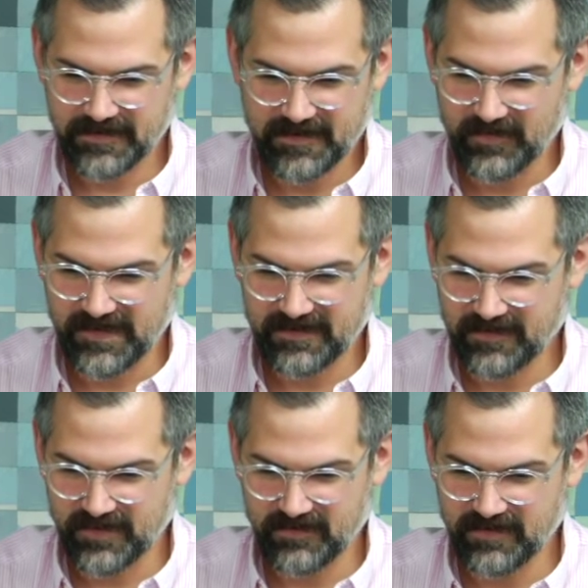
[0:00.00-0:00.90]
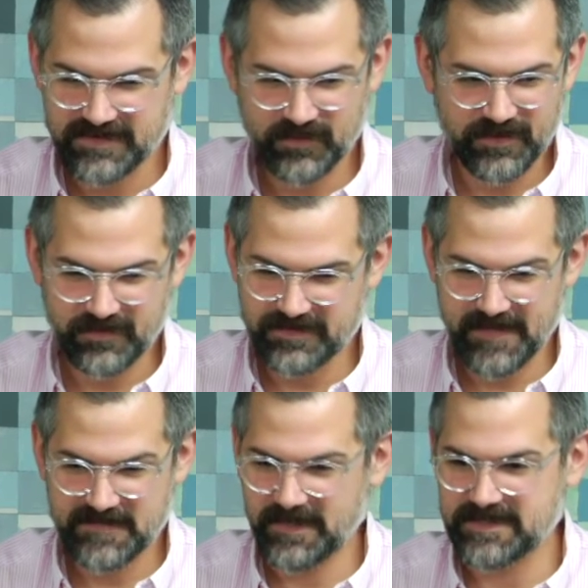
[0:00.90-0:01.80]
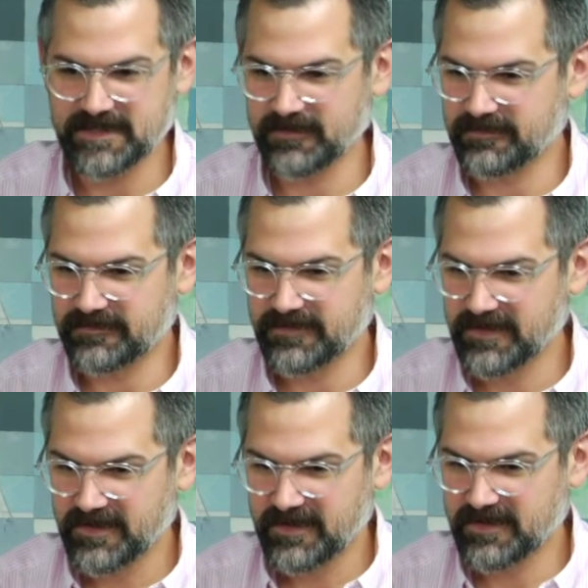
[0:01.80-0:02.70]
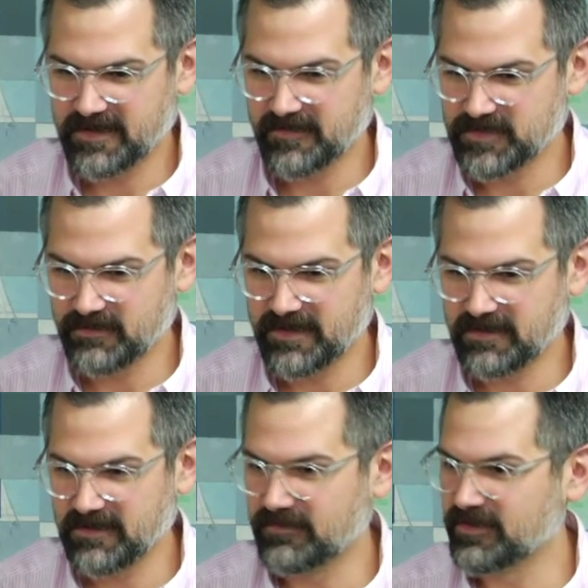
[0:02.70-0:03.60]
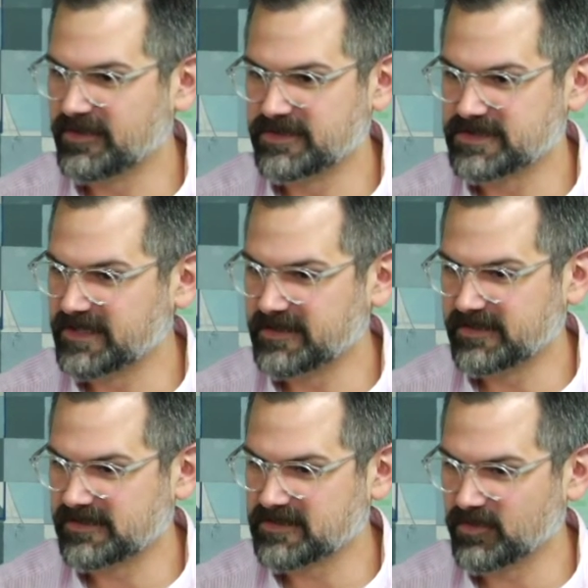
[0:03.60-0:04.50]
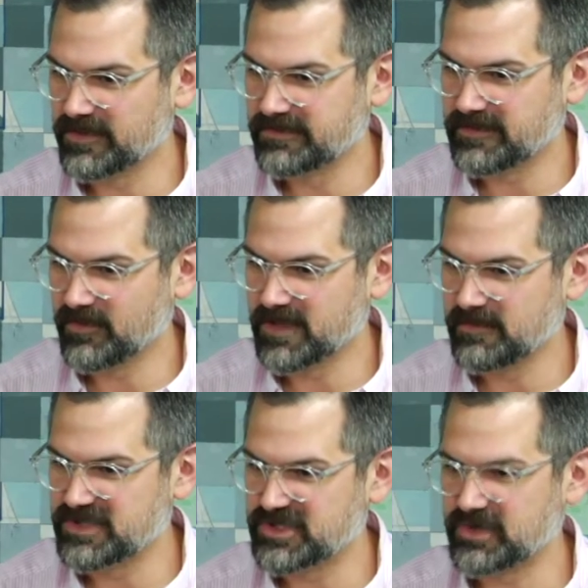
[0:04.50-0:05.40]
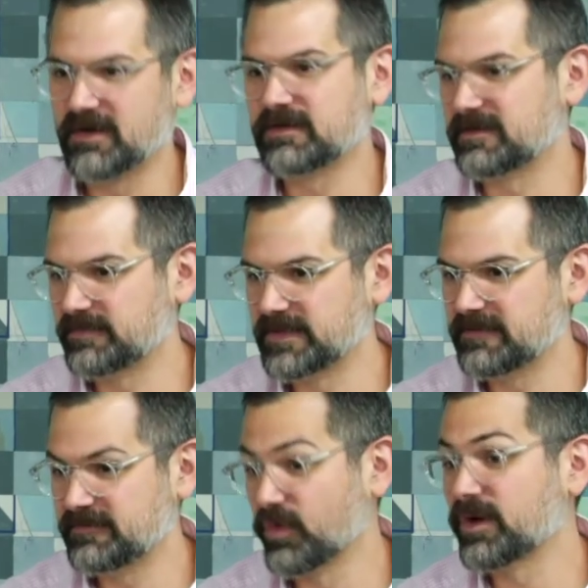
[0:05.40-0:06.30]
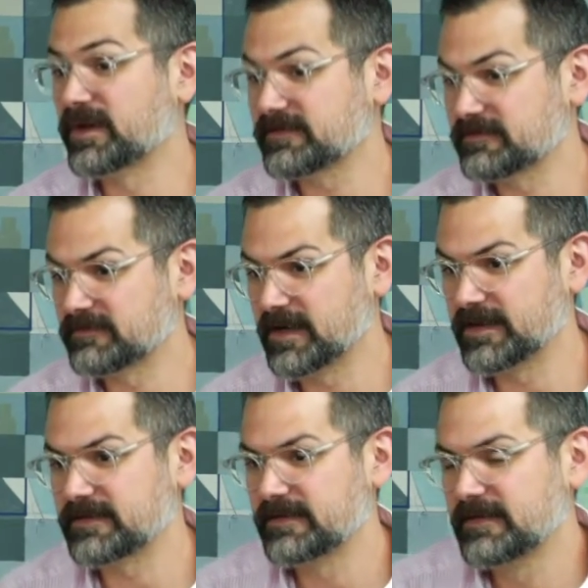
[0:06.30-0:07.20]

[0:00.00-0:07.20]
and I want to wrestle with those themes myself and come to a better level of understanding, because I want to be stronger for it, right?